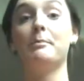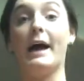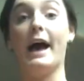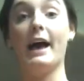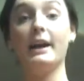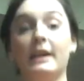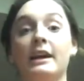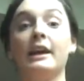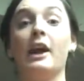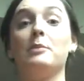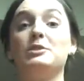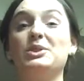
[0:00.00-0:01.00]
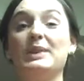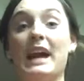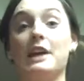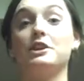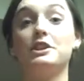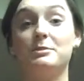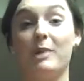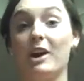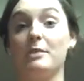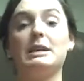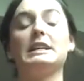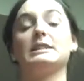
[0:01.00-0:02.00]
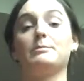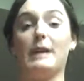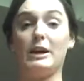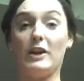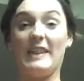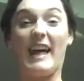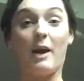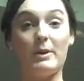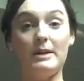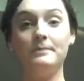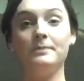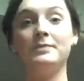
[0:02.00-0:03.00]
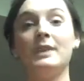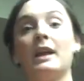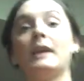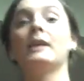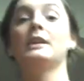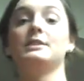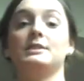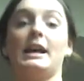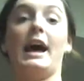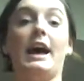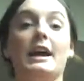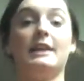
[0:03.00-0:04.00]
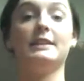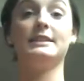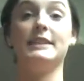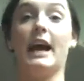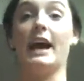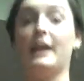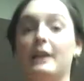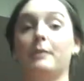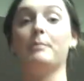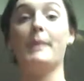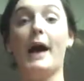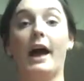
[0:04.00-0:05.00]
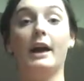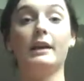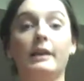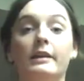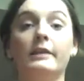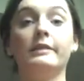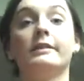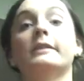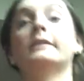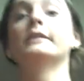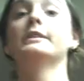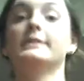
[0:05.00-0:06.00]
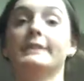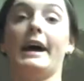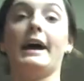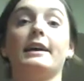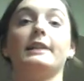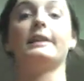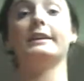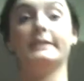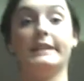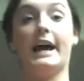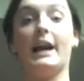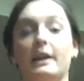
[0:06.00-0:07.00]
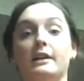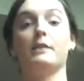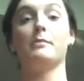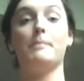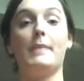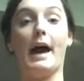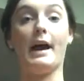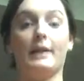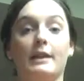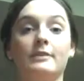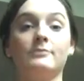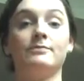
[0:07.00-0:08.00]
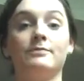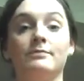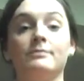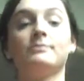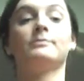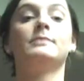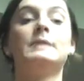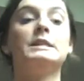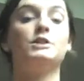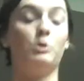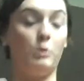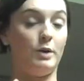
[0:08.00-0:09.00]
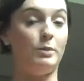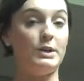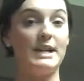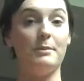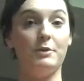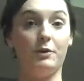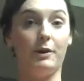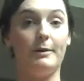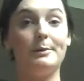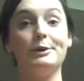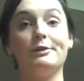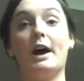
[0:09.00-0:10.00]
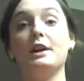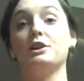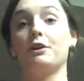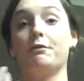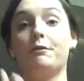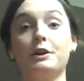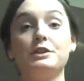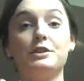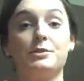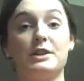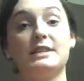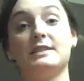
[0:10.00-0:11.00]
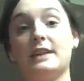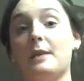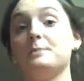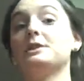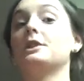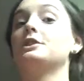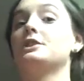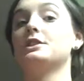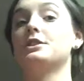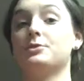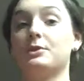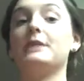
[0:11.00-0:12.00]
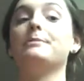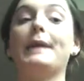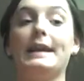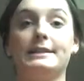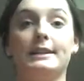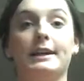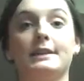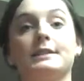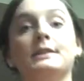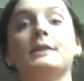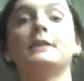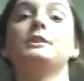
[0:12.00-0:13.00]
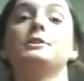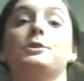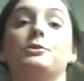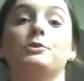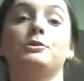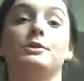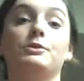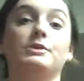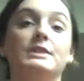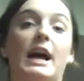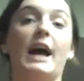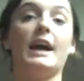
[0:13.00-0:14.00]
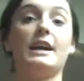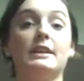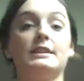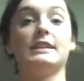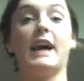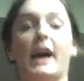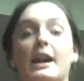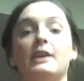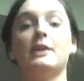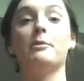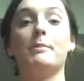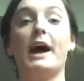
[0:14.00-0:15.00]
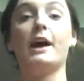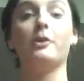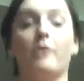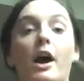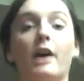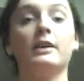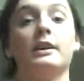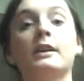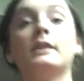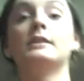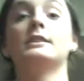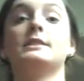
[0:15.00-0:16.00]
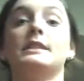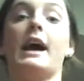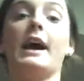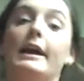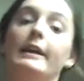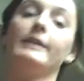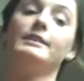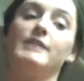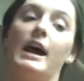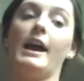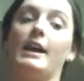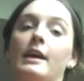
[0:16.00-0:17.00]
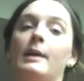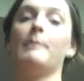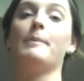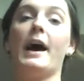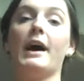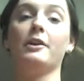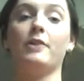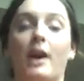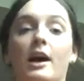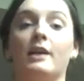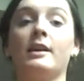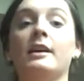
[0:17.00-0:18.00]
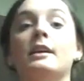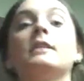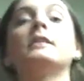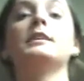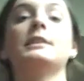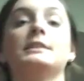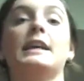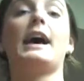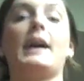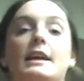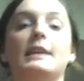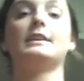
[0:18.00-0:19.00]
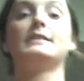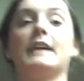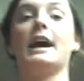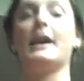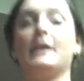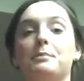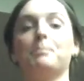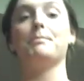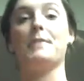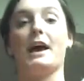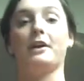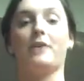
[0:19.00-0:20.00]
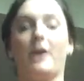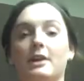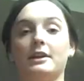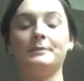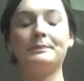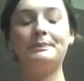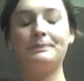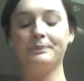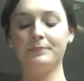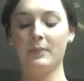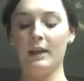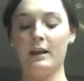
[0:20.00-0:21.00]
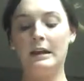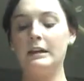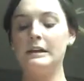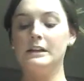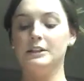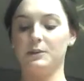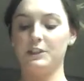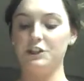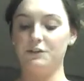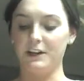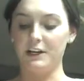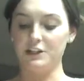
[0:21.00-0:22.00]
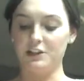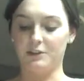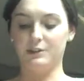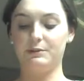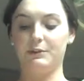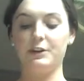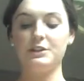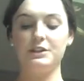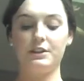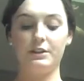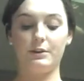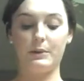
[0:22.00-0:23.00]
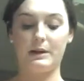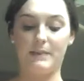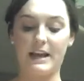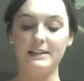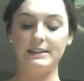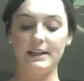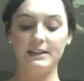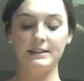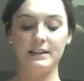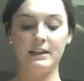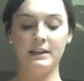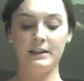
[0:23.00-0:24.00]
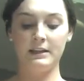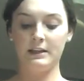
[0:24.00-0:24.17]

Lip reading: back. I'm doing Heather's part because I'm better at that one. Side, side, back, side, side, back. So one more time before we move on, your first 3 steps are just 3 basics. So side, side, back rock, side, side, back rock, side, side, back rock. So once you finish those first 3 basics,